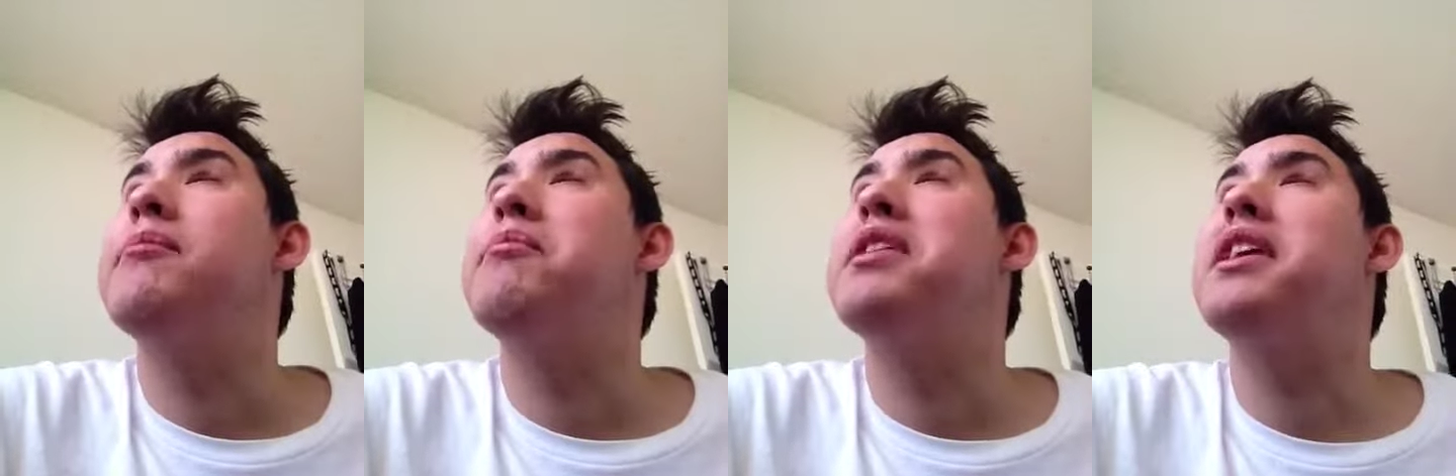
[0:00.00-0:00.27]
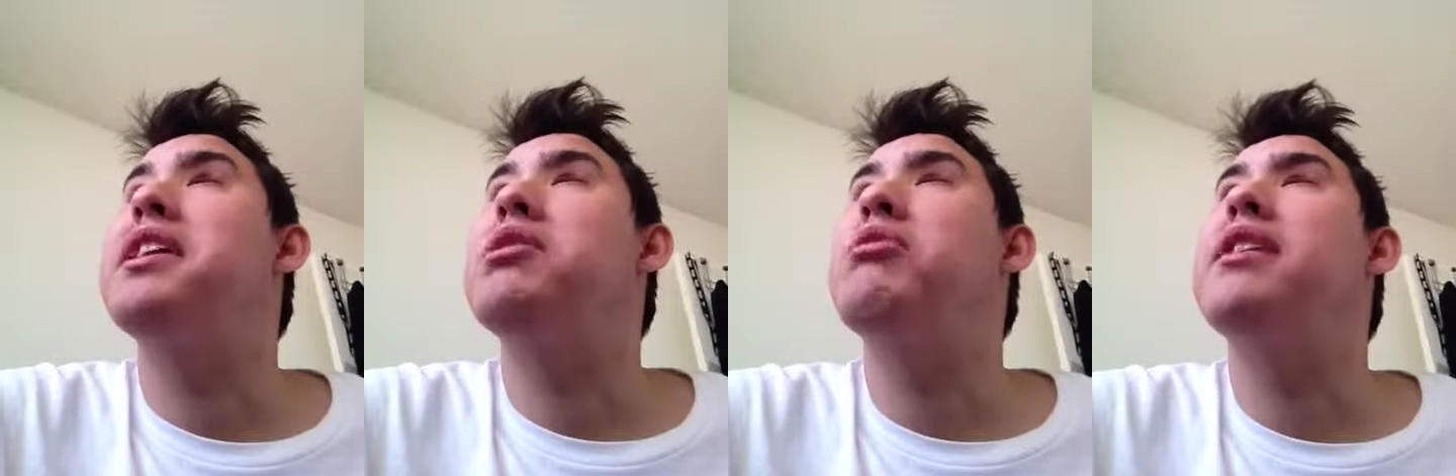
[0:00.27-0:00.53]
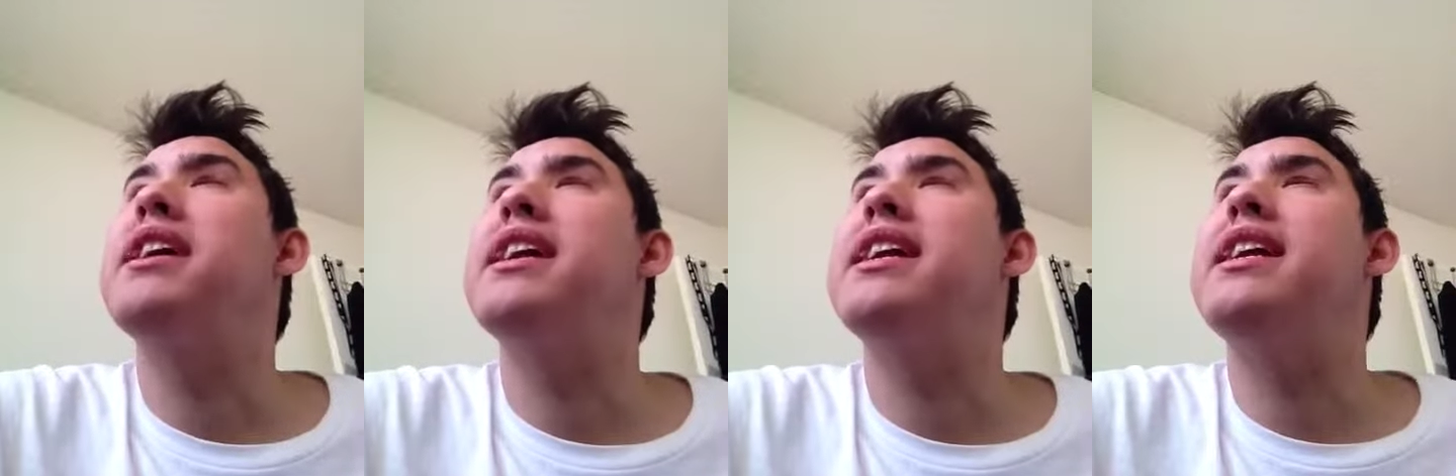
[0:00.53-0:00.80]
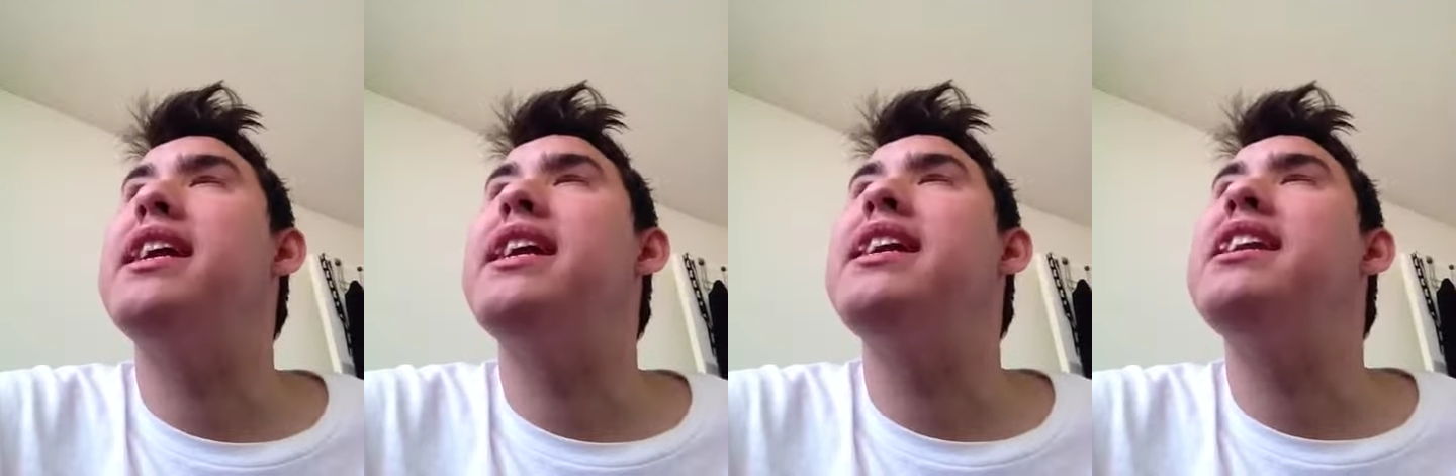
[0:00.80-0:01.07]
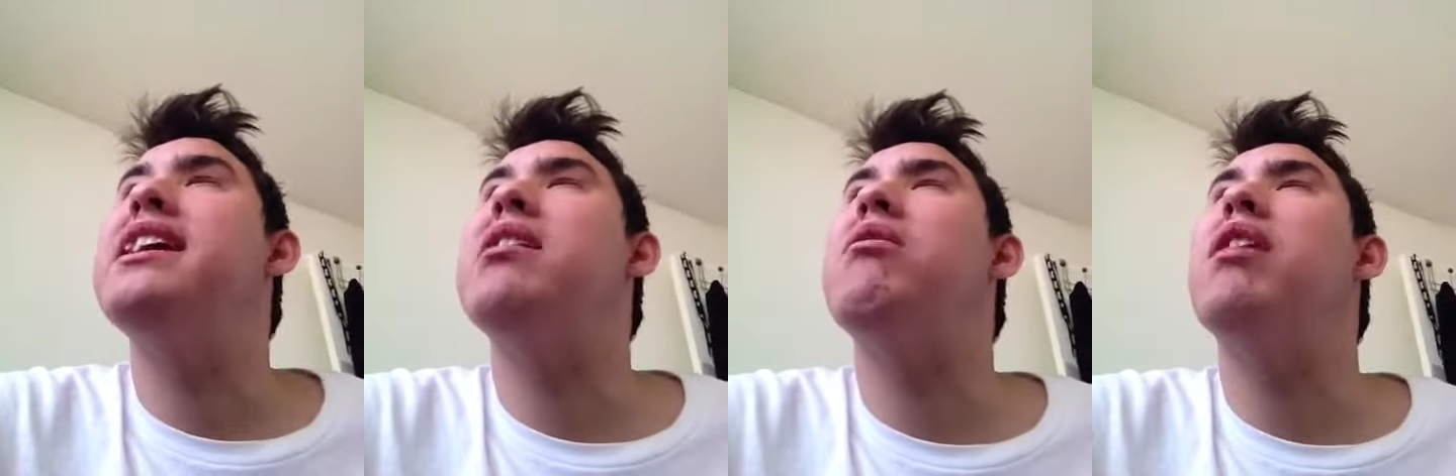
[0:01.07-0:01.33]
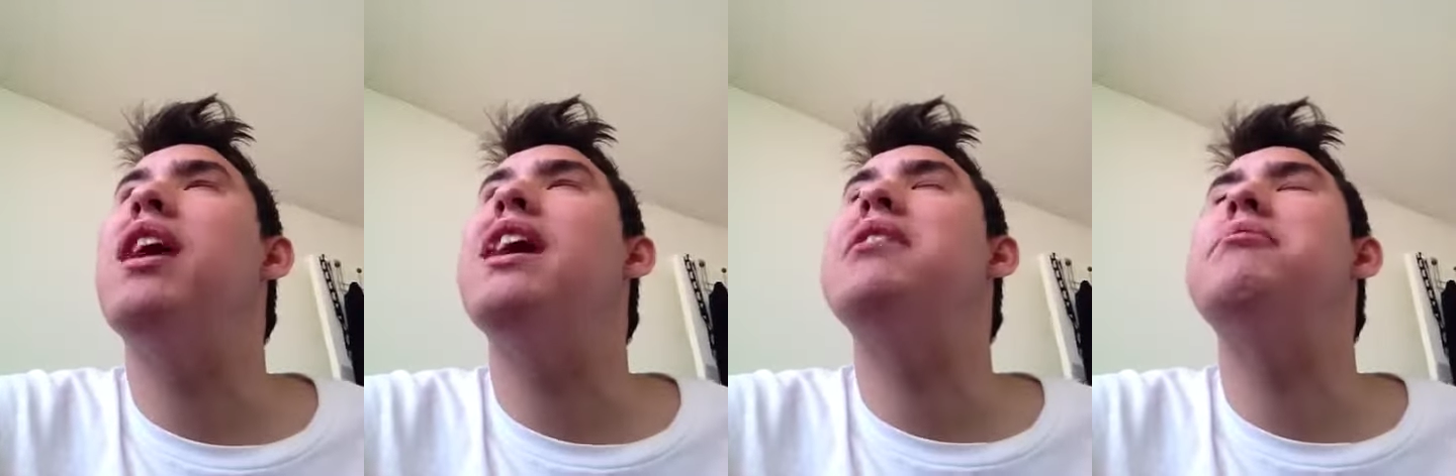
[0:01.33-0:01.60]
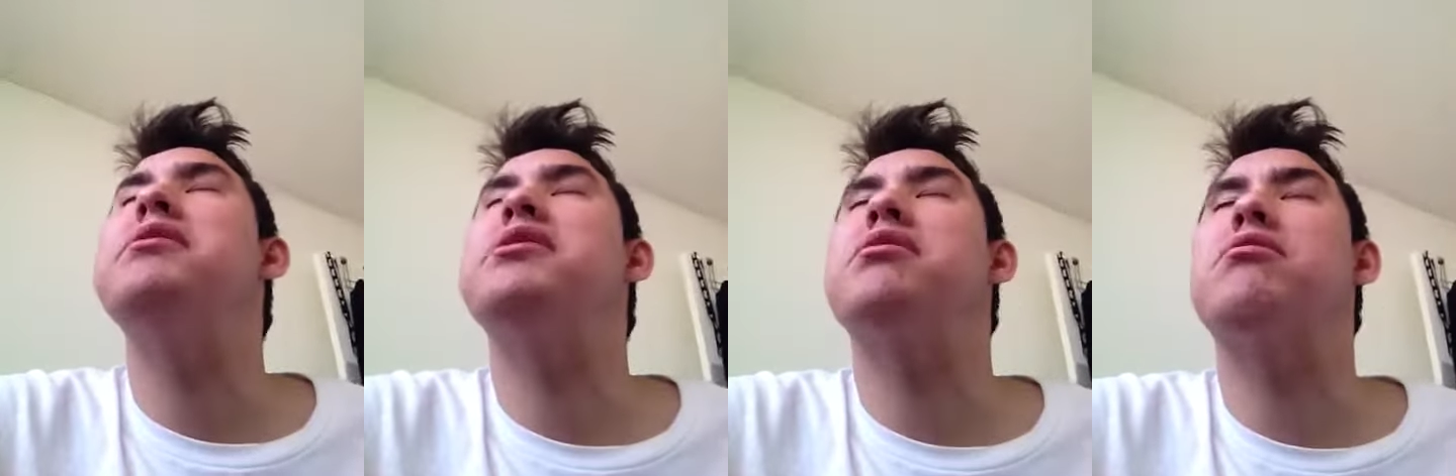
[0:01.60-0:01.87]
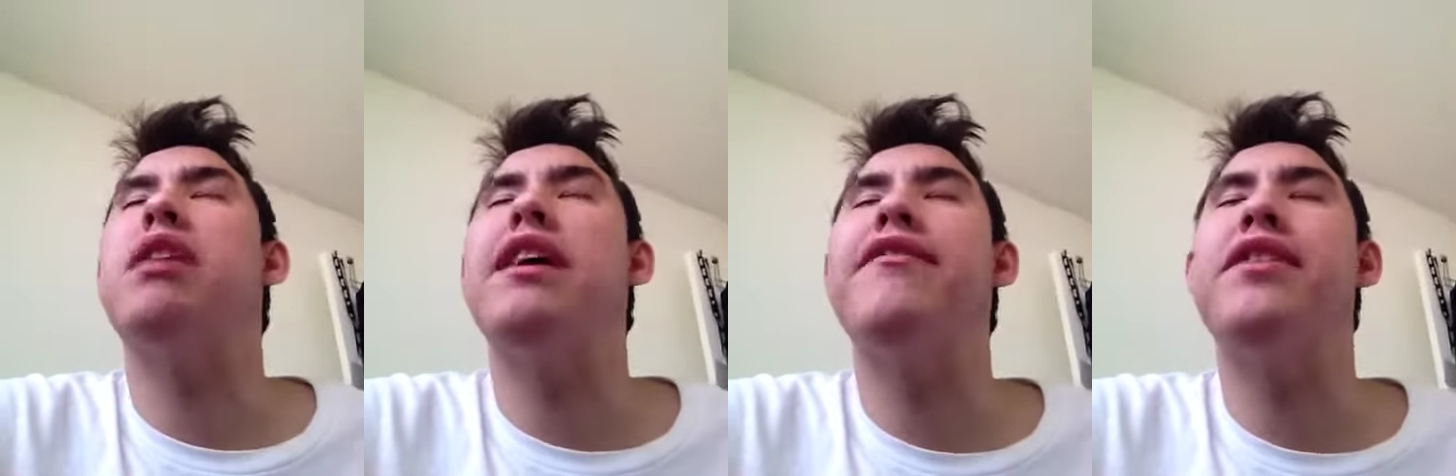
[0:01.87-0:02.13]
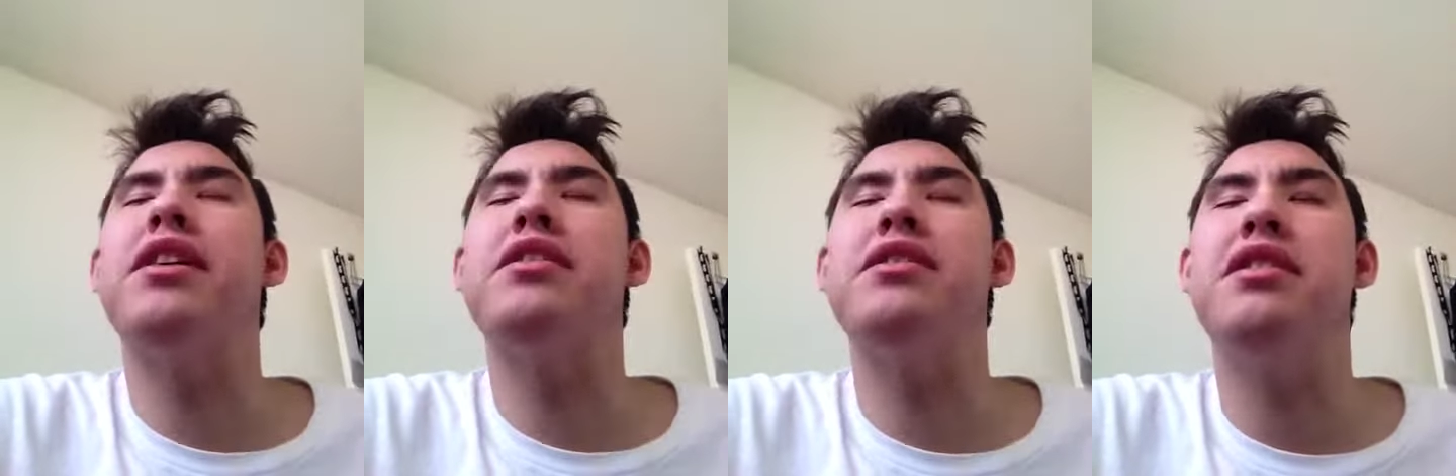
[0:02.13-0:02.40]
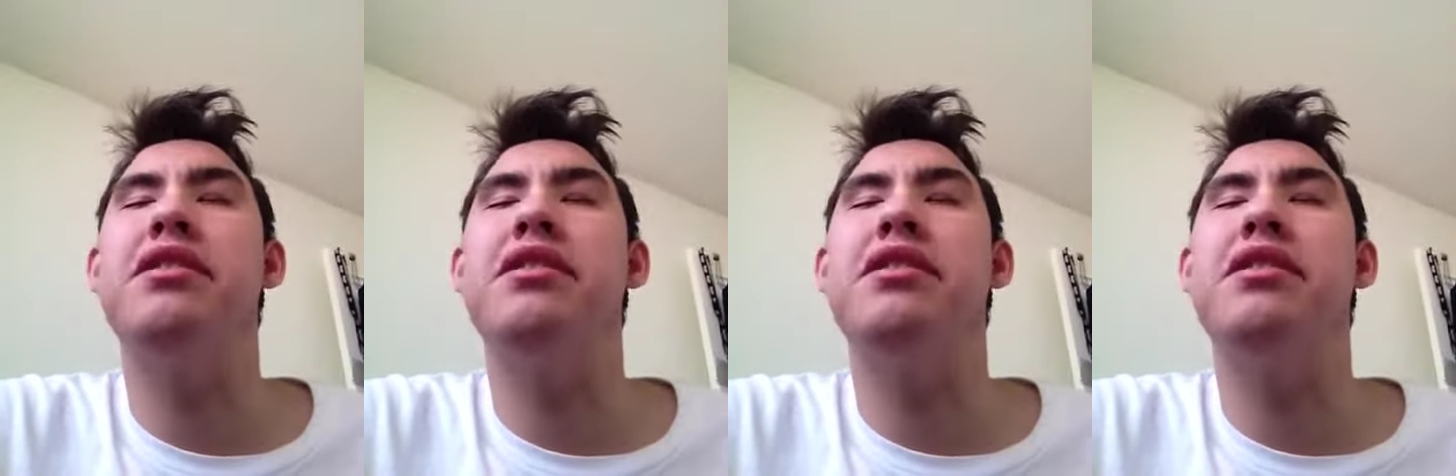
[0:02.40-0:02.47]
but you don't get an Intel Iris graphics.